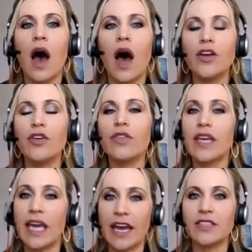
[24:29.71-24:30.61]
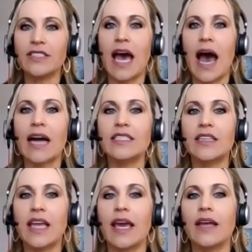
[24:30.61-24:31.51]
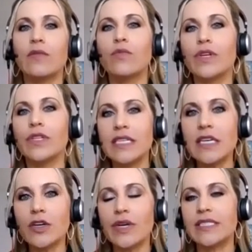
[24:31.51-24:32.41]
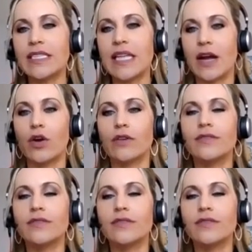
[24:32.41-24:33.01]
Under the CARES Act, they increased that